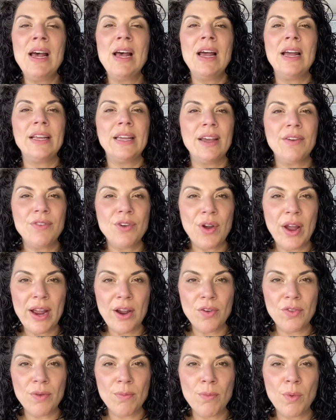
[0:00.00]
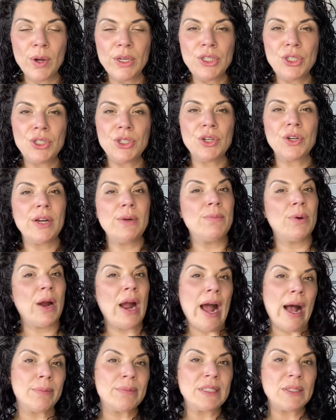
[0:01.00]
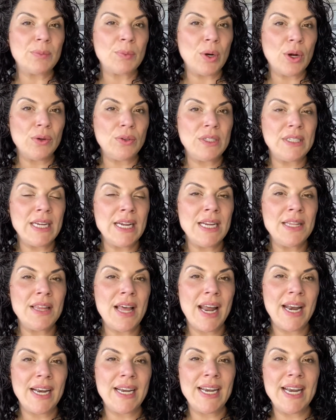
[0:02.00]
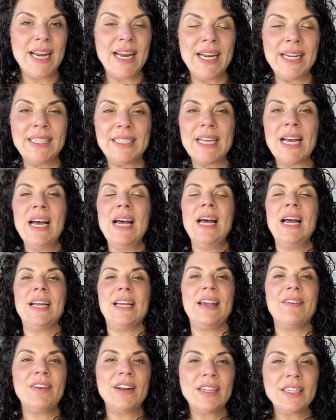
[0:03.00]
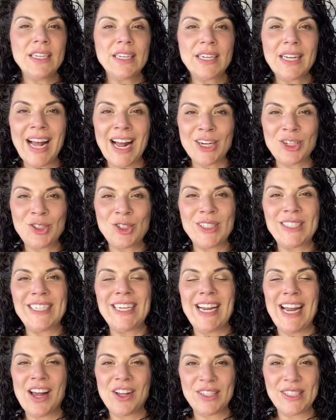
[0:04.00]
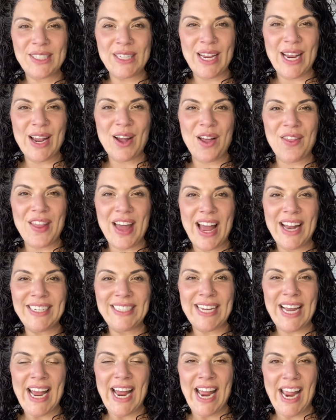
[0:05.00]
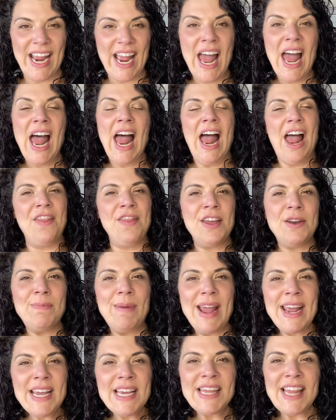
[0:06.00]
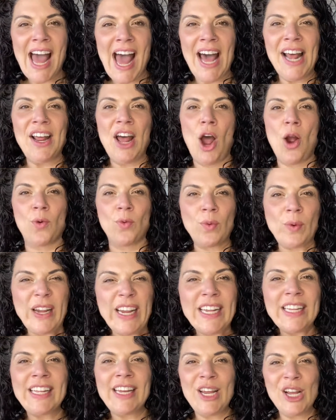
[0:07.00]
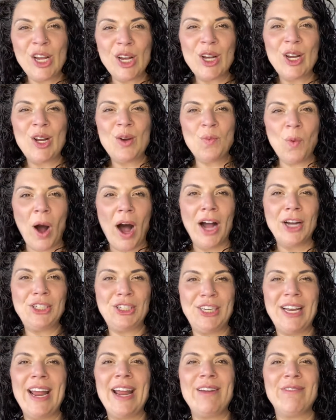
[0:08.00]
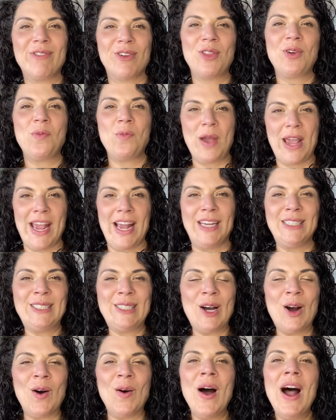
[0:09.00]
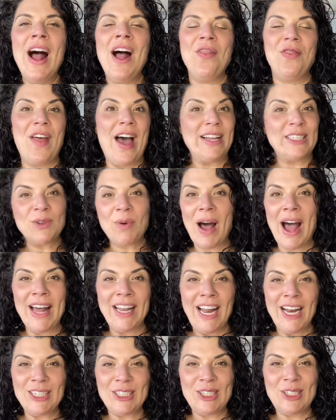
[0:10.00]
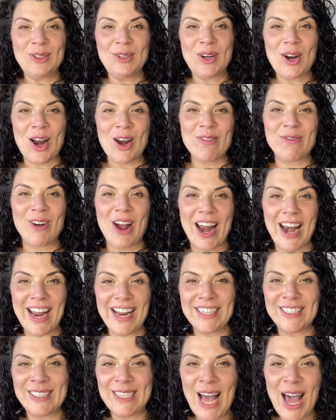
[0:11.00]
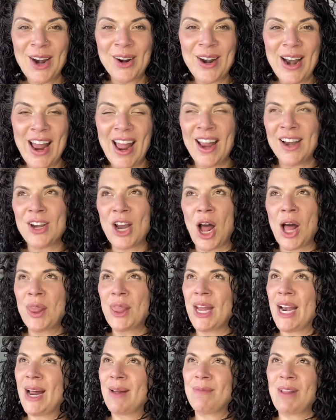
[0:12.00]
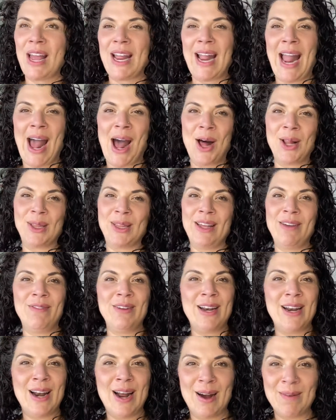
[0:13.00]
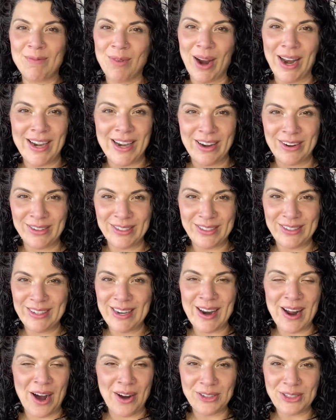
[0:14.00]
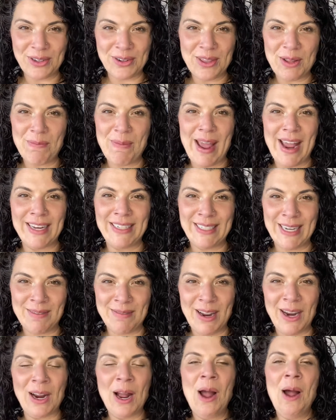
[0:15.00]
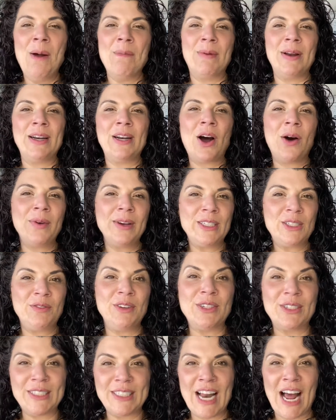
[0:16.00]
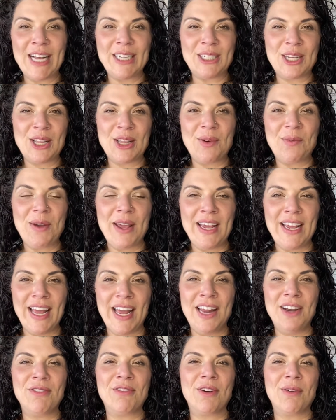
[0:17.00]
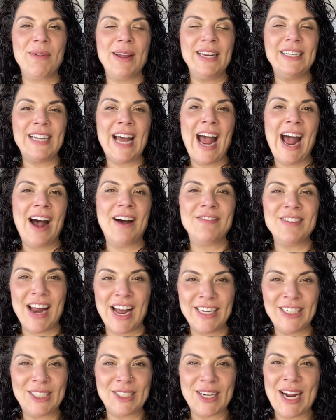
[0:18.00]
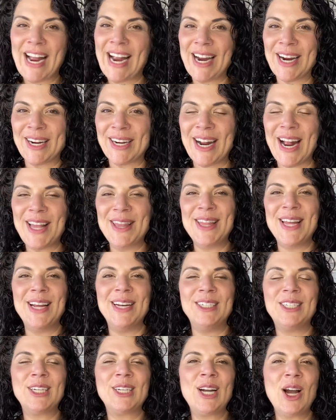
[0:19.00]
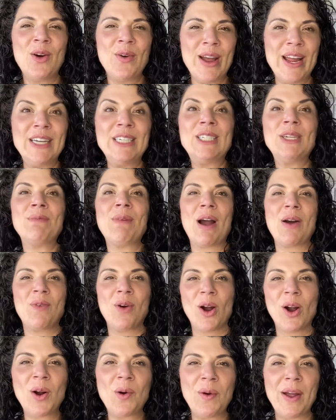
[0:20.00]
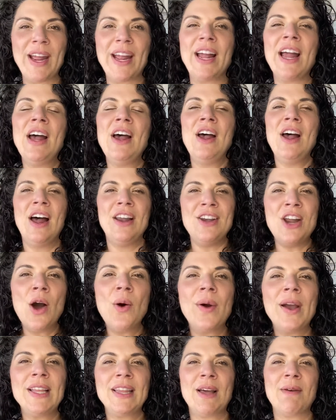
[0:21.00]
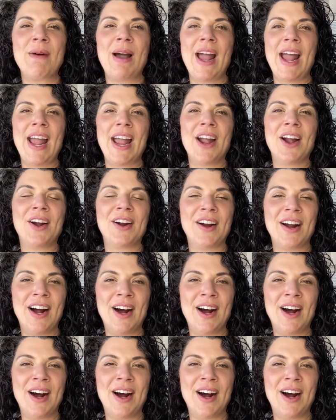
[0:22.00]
give your hair the moisture and perhaps the protein that it needs, give it a little extra TLC on that day, and then make that a really good wash day for the week. So that's why I like to do it on a Friday and Saturday. Not that I'm like out living it up right now during the pandemic, but it always feels nice on the weekend for me to have nicer hair and then to go into my work week knowing that my hair